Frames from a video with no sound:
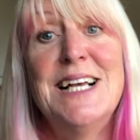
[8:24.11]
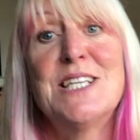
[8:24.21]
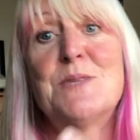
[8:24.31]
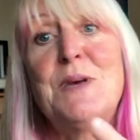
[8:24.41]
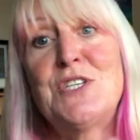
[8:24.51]

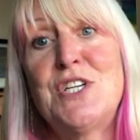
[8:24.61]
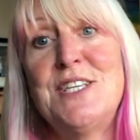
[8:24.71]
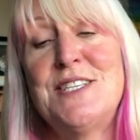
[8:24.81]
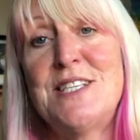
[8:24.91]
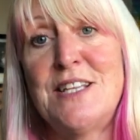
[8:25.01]

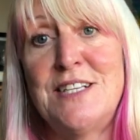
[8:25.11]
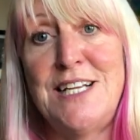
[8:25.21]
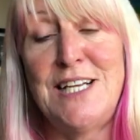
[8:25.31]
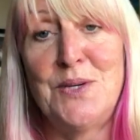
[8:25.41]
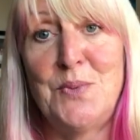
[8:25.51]
especially southern
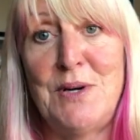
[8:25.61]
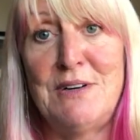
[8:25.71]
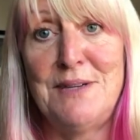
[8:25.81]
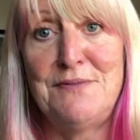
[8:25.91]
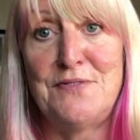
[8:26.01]
England where
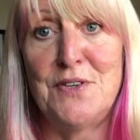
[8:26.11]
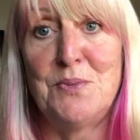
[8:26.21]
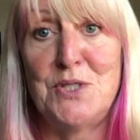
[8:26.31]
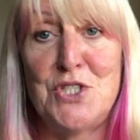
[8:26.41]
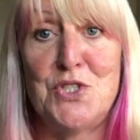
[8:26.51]
I'm
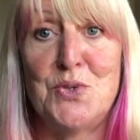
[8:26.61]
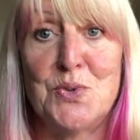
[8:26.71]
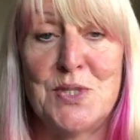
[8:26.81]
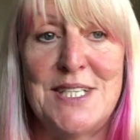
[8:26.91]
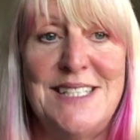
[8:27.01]
from, which is
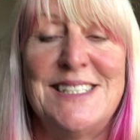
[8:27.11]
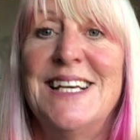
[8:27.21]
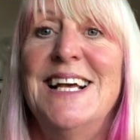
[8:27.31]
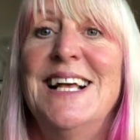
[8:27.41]
Dorset,